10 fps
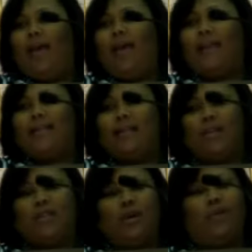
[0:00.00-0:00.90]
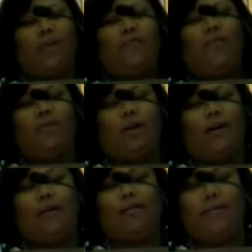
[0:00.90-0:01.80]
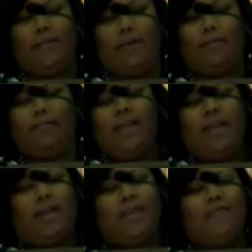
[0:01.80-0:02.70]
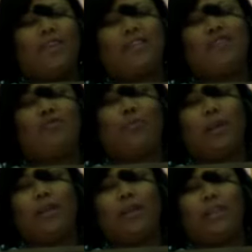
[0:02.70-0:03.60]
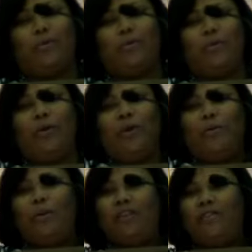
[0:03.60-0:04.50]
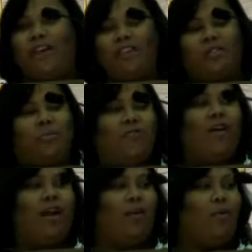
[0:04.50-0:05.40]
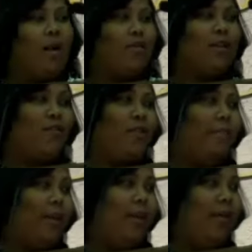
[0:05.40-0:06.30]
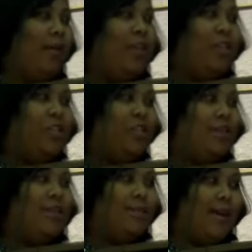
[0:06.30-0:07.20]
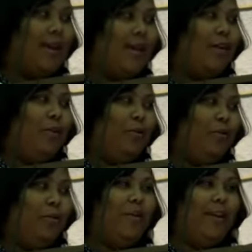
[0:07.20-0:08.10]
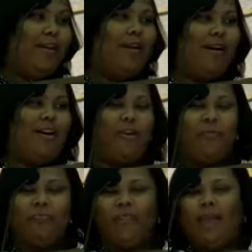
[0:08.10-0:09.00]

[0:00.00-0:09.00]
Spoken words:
And I said, so if you're calling me, if this is really you, when Evangelist McFarland walks over to me, she'll say, you're being called.